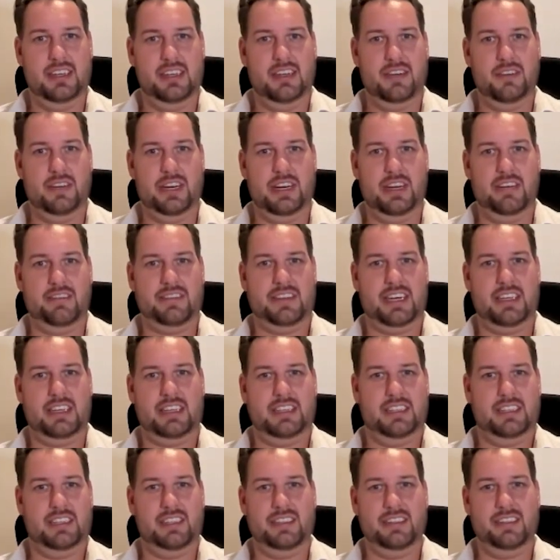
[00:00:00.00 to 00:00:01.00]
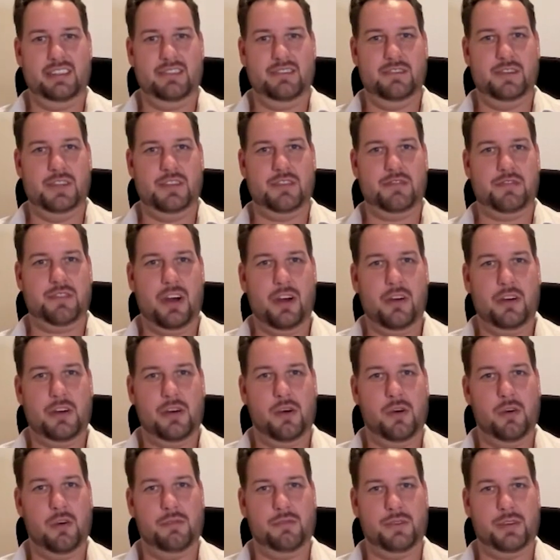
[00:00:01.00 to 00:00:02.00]
We have done with
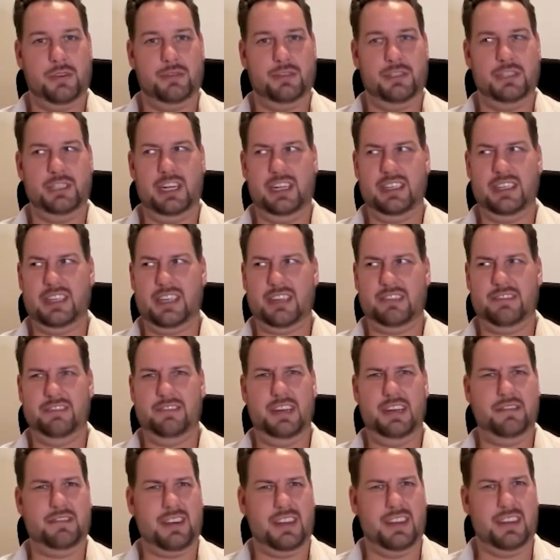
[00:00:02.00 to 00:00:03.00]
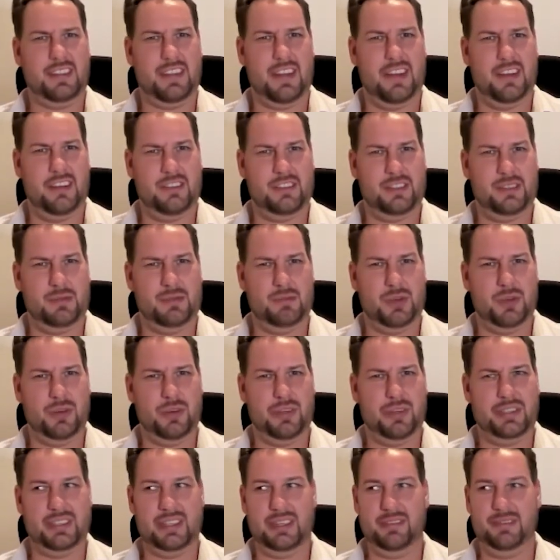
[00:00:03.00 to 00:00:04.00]
Fraunhofer, which has like 50,000
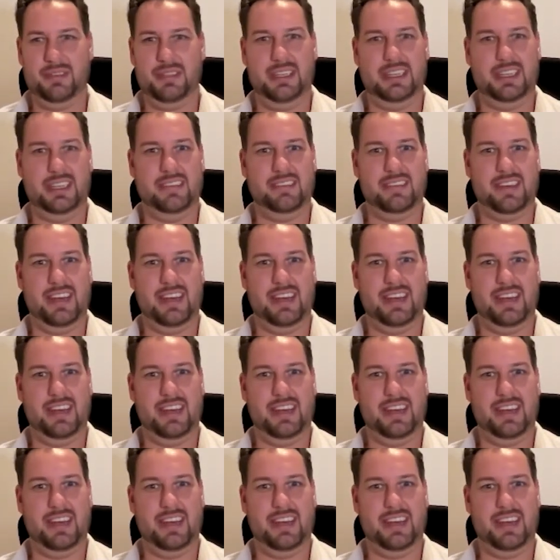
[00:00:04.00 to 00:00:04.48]
employees, I believe.